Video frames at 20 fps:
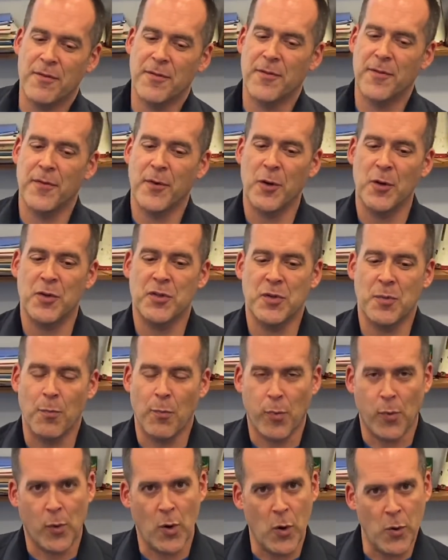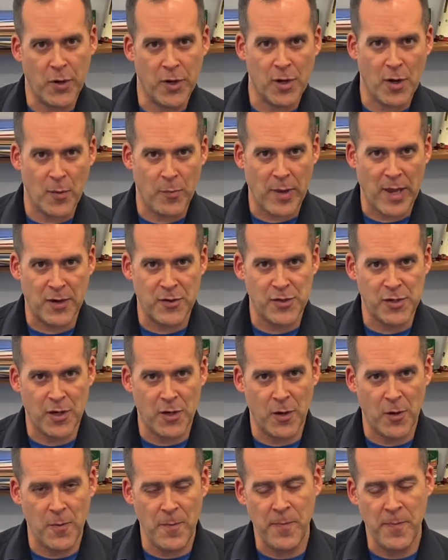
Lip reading: first broken arpeggio,